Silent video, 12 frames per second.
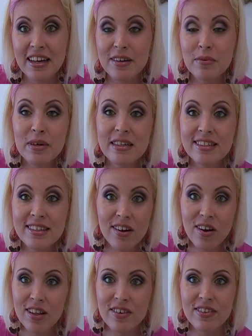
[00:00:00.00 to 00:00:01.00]
kind of wanted to get
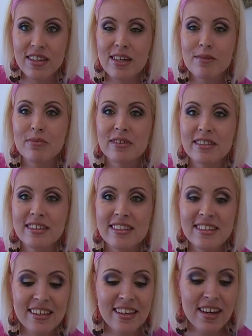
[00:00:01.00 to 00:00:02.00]
all of it up really.
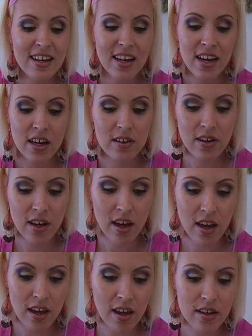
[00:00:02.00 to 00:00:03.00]

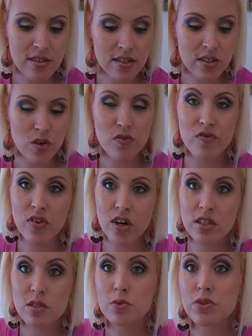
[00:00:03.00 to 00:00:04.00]
Okay, so
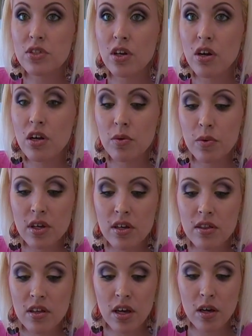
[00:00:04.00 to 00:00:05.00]
first we'll start
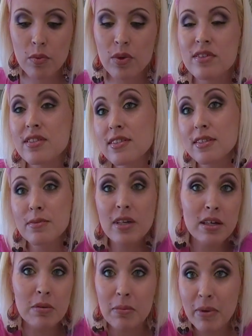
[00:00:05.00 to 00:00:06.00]
with, uh, well since I'm
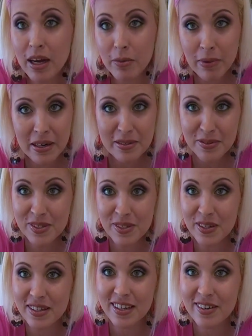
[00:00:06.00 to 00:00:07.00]
talking about Mac, might as well
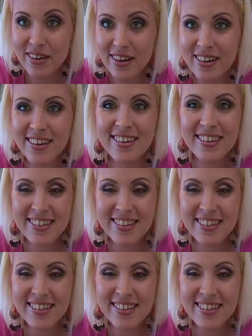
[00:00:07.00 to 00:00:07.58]
start there, right?